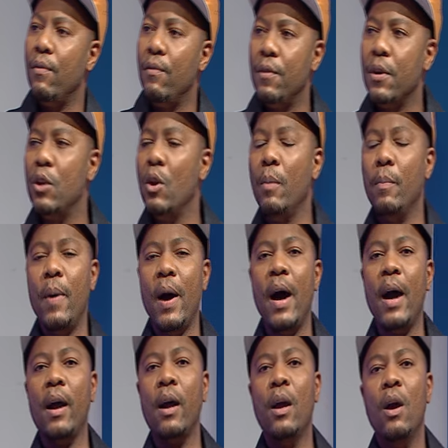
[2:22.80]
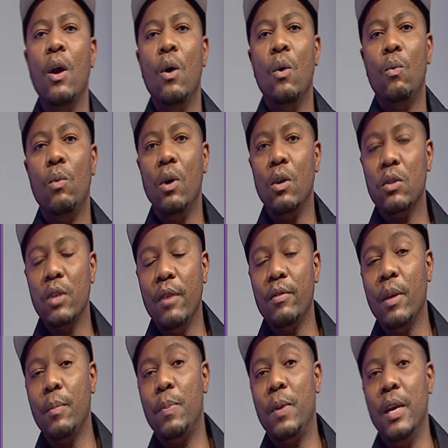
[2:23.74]
Freedom Park. We also have
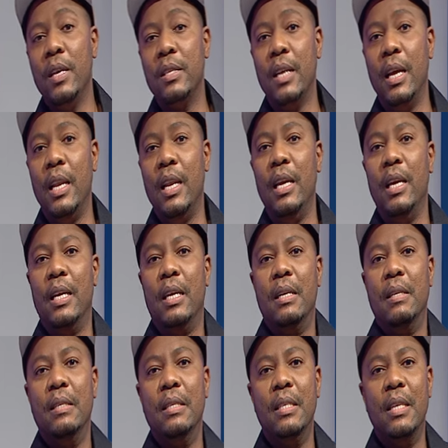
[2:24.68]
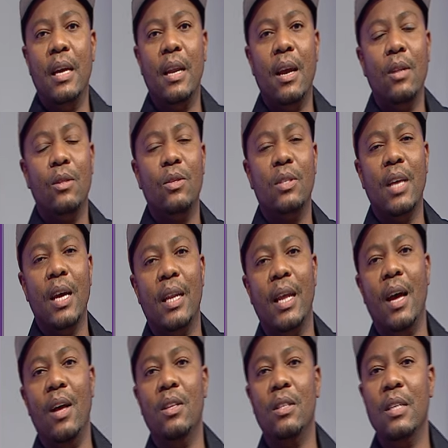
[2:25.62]
the PSL League. Shout out to
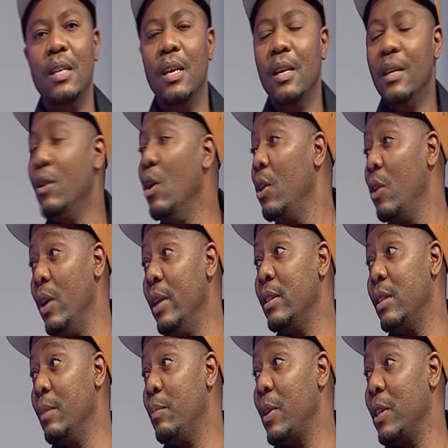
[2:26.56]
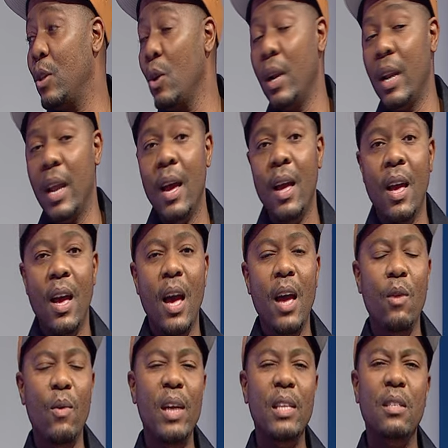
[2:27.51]
Sundowns. mm No, no, it's in Pretoria. mm
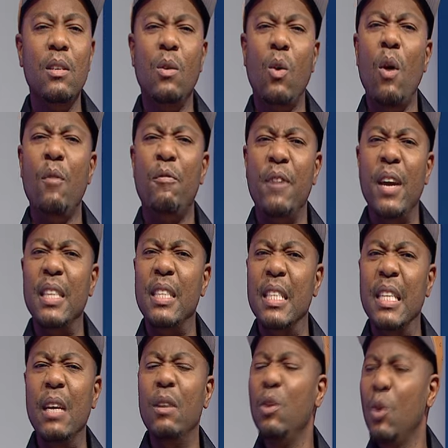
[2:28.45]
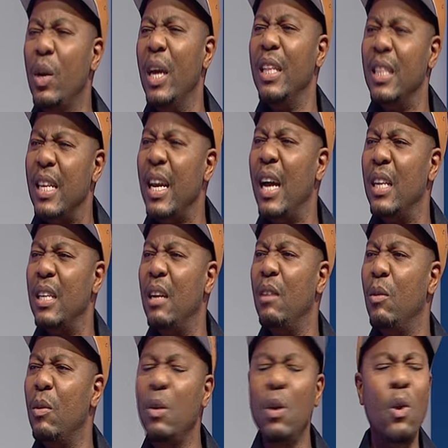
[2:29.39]
And when you covet, you can tell that,
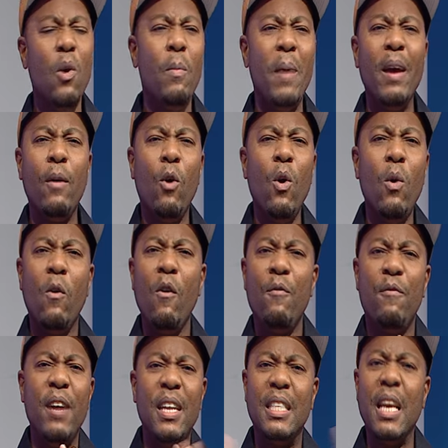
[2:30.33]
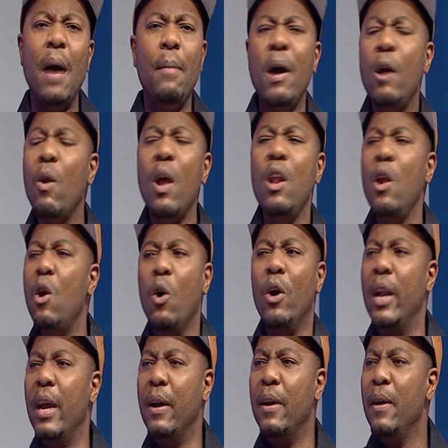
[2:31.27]
you know, by covet, abalwa
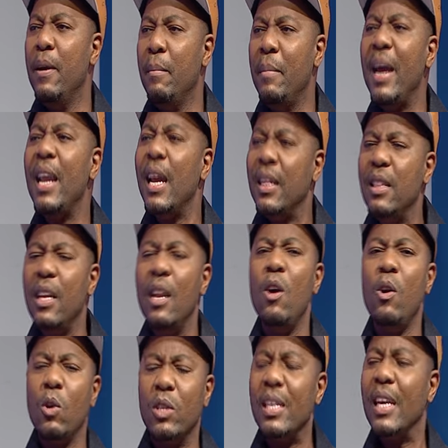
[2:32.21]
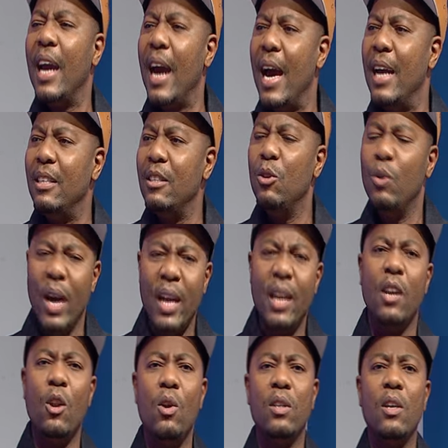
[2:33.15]
leona. By latilo sekas, you got
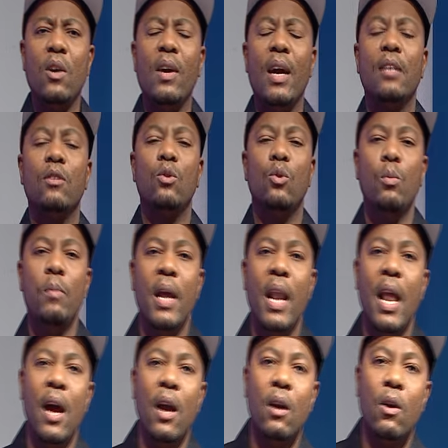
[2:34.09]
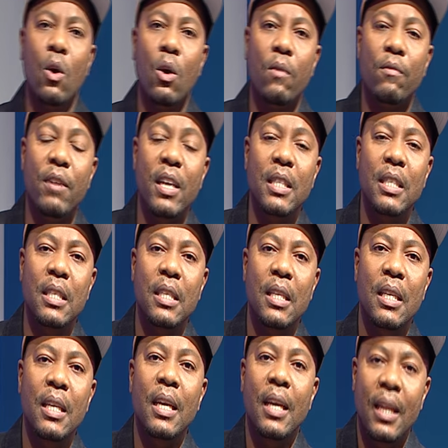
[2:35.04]
dilo zakas, Melang vet,
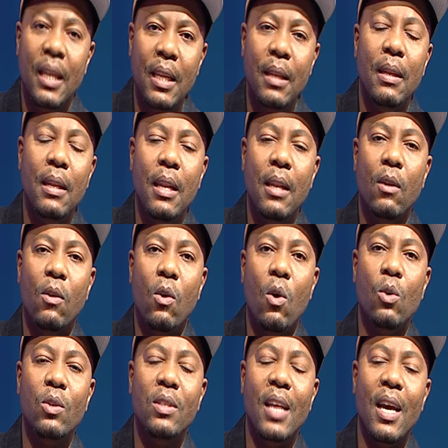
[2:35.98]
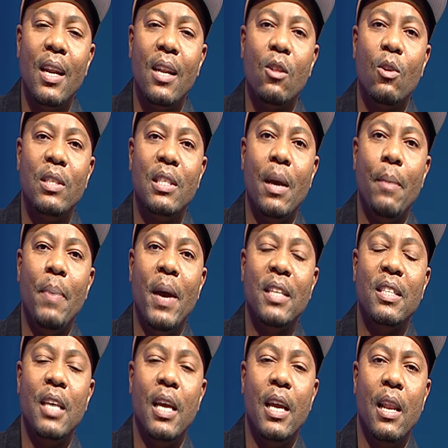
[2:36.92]
coach narrato tia
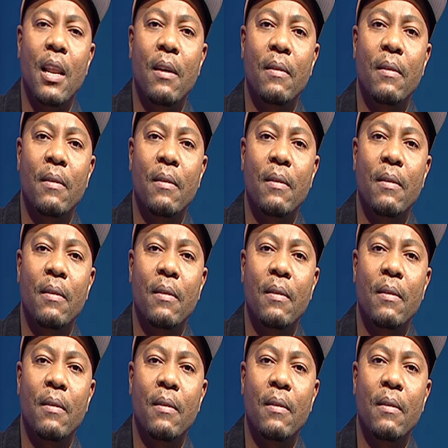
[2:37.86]
pasela.